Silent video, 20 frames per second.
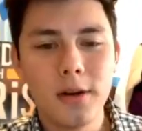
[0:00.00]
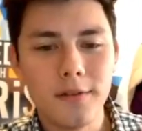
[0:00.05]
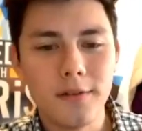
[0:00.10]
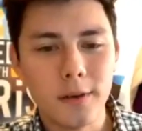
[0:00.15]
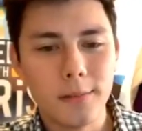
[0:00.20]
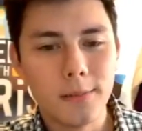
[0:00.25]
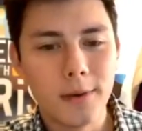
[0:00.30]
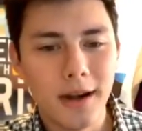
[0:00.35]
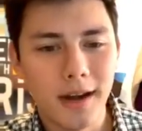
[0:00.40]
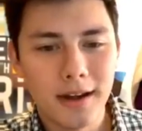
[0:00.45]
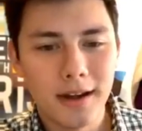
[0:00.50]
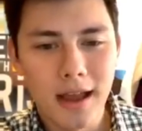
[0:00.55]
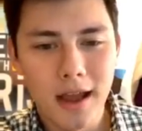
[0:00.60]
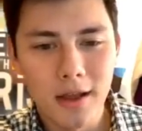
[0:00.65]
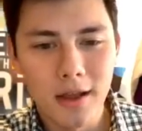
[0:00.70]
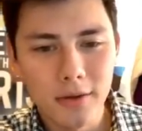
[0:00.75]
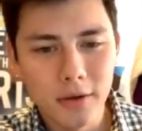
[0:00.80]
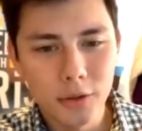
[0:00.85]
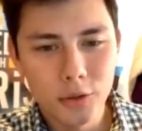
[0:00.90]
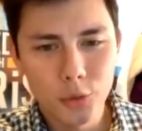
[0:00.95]
of them right
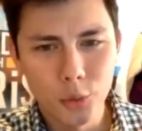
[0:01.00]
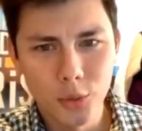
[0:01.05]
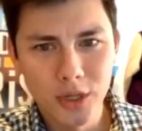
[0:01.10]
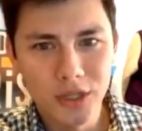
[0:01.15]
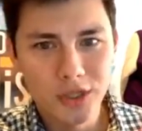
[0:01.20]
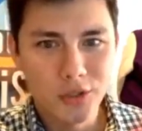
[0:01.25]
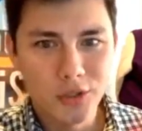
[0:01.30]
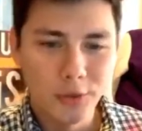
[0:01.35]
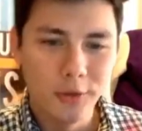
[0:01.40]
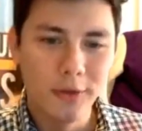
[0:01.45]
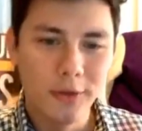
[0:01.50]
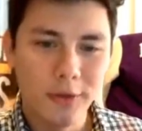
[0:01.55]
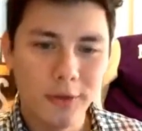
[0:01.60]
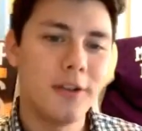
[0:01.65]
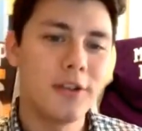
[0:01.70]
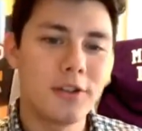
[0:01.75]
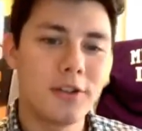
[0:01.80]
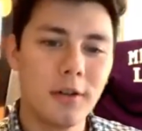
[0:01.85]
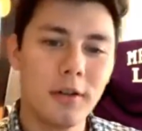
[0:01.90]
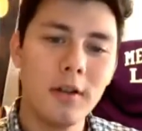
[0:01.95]
now. There are 22
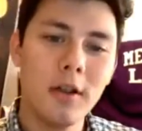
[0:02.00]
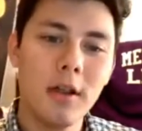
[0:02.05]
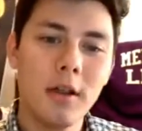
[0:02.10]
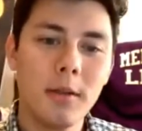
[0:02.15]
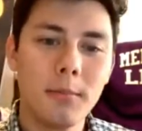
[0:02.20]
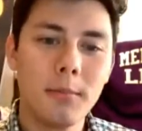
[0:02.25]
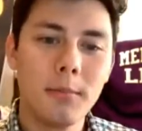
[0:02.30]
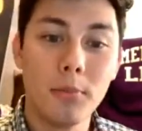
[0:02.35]
official